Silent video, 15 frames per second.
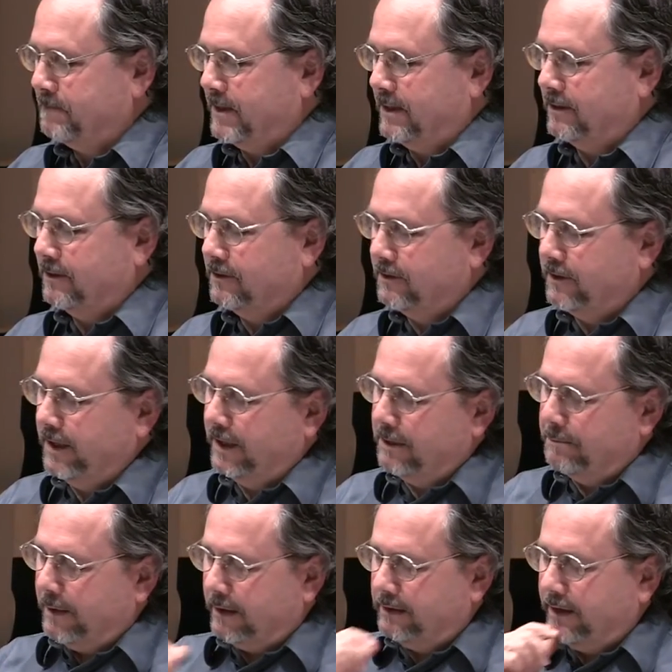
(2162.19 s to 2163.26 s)
Just think
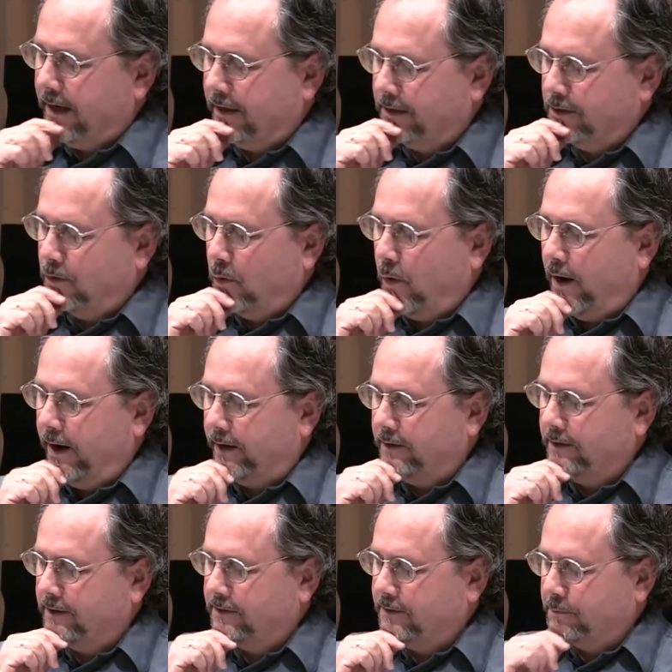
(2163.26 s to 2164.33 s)
about that in
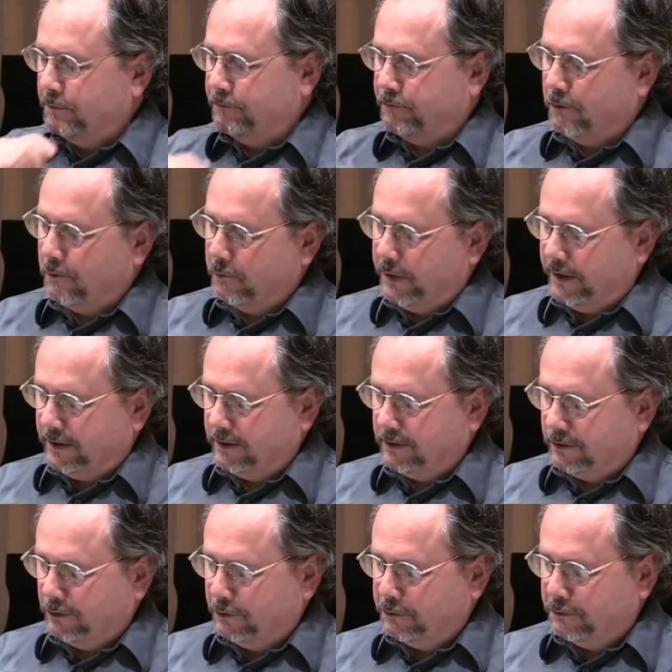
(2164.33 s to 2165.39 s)
quietness before we
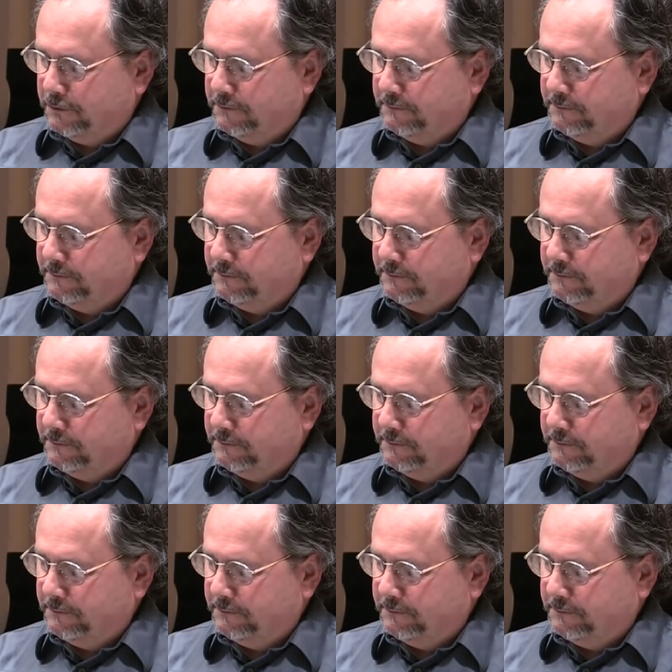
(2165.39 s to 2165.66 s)
conclude.